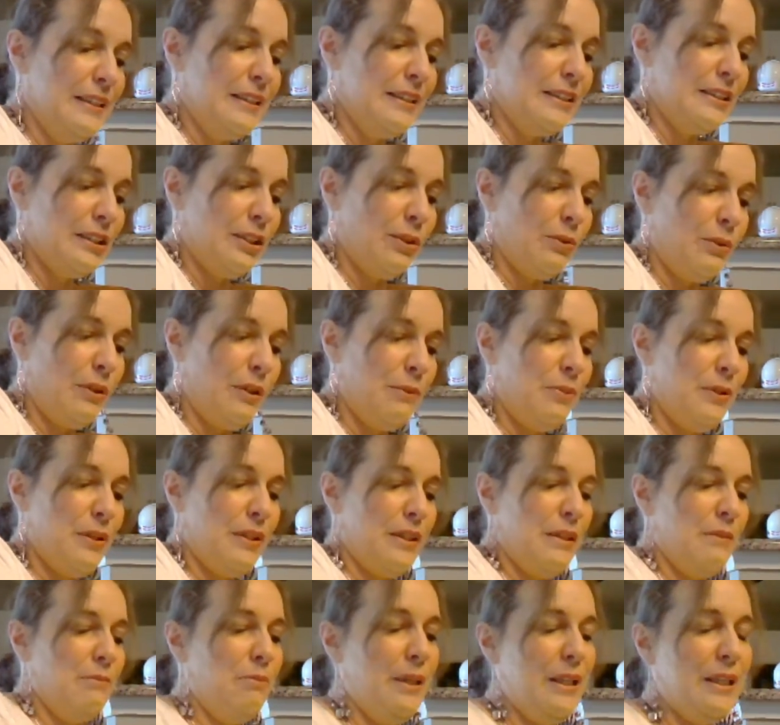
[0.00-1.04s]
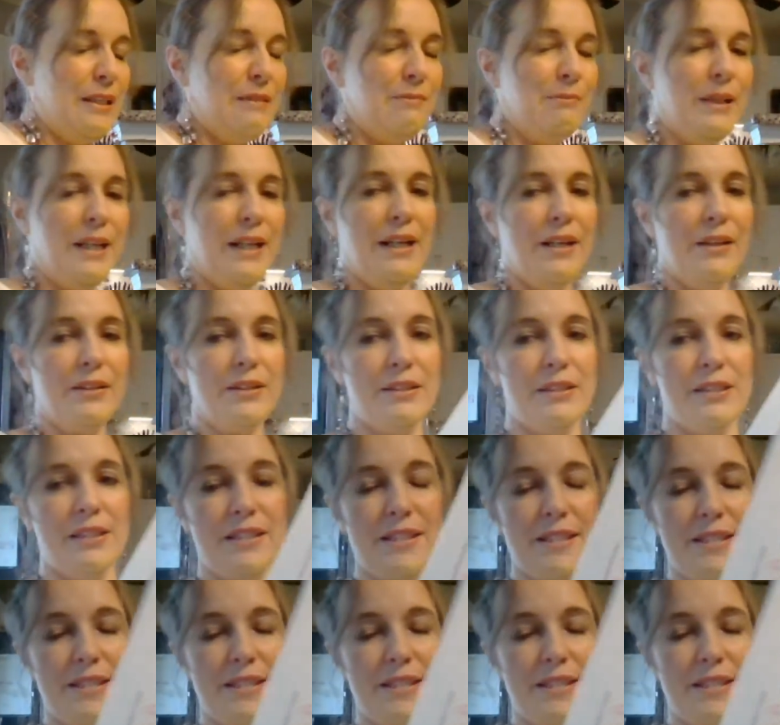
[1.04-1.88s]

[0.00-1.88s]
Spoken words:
So we put the big mouth to the